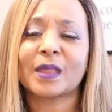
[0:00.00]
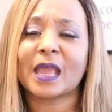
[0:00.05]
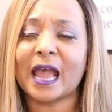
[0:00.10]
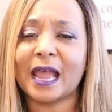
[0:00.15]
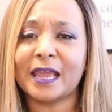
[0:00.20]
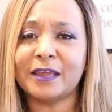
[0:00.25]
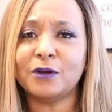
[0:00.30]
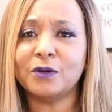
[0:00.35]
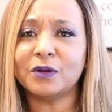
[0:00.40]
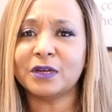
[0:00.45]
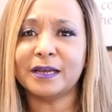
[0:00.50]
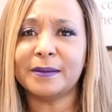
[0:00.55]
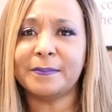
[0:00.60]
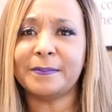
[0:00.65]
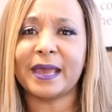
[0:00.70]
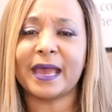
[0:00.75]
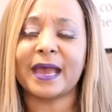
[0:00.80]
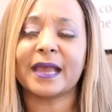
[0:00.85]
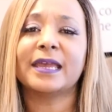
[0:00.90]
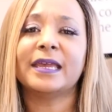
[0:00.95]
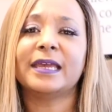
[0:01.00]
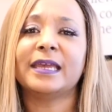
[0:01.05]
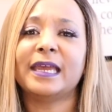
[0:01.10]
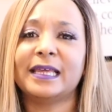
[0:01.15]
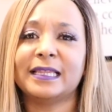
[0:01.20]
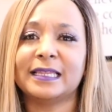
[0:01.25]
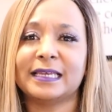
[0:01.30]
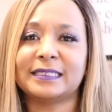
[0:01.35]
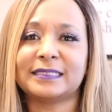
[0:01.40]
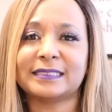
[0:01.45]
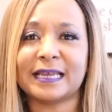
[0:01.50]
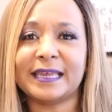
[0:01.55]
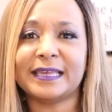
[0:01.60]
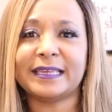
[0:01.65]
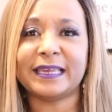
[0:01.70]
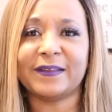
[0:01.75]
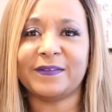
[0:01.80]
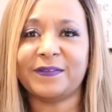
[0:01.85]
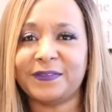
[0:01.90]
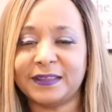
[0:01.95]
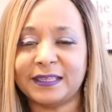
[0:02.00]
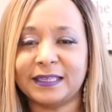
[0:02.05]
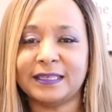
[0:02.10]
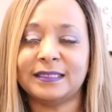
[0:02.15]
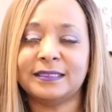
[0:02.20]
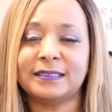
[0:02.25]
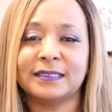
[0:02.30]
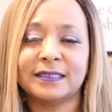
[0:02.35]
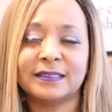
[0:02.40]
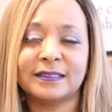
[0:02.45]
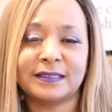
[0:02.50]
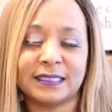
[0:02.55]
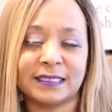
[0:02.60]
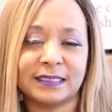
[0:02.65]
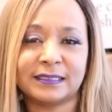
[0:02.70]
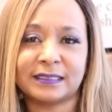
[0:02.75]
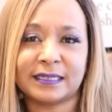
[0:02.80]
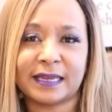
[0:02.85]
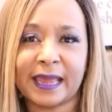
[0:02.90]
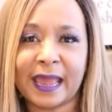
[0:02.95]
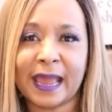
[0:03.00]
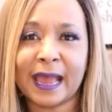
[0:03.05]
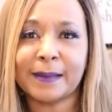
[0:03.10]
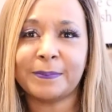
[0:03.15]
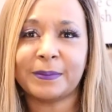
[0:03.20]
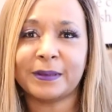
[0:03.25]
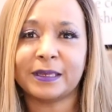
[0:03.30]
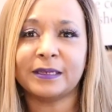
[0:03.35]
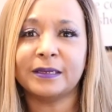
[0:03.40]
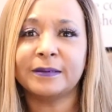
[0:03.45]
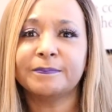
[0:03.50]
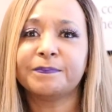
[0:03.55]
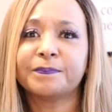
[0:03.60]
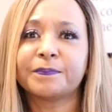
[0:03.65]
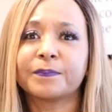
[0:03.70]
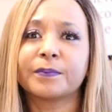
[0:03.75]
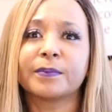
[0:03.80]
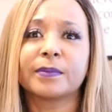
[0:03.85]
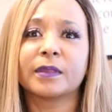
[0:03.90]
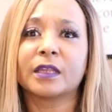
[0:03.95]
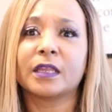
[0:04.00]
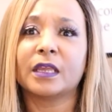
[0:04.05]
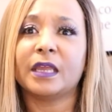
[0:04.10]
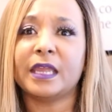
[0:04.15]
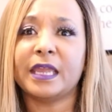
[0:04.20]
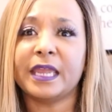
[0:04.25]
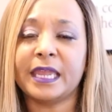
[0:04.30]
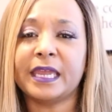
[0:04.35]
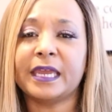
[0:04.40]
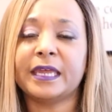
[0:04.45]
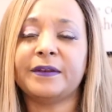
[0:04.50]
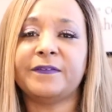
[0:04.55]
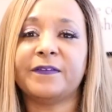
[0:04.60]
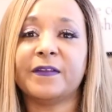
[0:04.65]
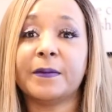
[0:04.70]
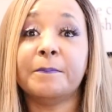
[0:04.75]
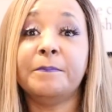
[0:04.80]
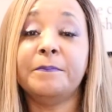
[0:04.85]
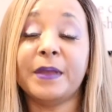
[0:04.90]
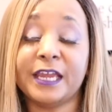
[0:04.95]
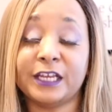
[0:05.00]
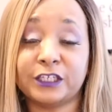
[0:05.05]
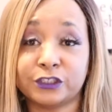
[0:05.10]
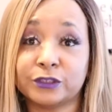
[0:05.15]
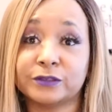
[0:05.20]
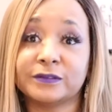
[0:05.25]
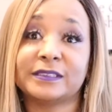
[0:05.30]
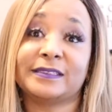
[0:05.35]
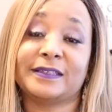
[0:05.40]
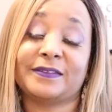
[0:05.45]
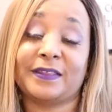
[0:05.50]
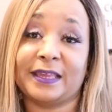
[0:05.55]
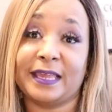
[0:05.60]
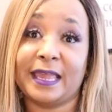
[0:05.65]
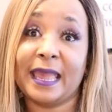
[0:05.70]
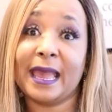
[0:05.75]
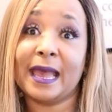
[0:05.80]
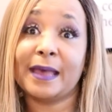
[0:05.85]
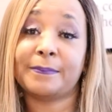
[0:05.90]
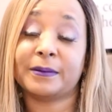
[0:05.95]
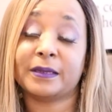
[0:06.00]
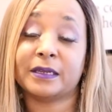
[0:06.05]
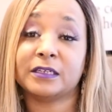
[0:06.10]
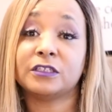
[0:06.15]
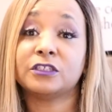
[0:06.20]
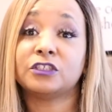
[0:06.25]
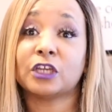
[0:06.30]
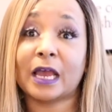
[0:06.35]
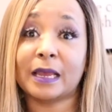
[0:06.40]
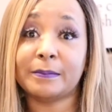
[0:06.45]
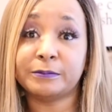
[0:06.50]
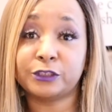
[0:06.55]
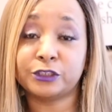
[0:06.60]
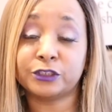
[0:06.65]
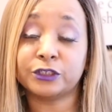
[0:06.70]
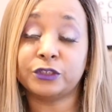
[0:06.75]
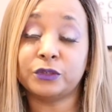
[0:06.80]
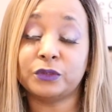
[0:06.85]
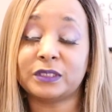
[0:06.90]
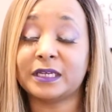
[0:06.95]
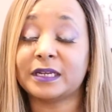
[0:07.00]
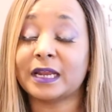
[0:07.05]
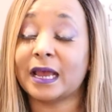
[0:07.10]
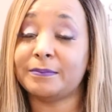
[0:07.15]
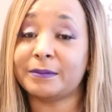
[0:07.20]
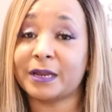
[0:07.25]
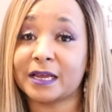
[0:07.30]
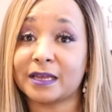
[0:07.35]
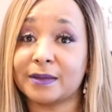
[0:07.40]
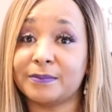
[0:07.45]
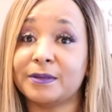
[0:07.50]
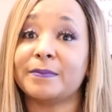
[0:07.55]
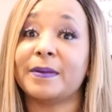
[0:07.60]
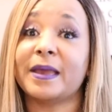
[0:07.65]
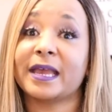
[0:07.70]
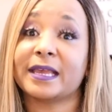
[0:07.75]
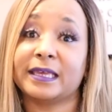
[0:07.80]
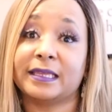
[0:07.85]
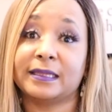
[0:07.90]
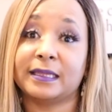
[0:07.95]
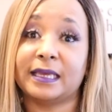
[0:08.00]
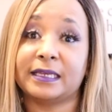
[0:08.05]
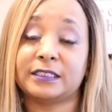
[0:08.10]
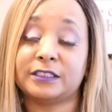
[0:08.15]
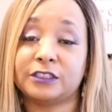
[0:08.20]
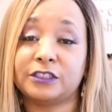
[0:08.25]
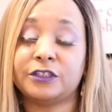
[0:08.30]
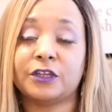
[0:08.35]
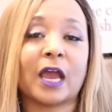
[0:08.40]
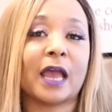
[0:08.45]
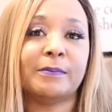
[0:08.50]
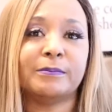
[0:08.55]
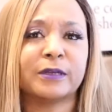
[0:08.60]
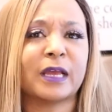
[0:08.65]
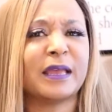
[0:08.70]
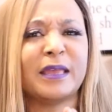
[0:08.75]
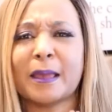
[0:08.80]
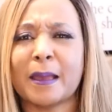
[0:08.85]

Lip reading: "I don't come back unless I get these things to happen." And make sure that they happen. I'm sure you said, "I'm not coming back unless," you know, I'm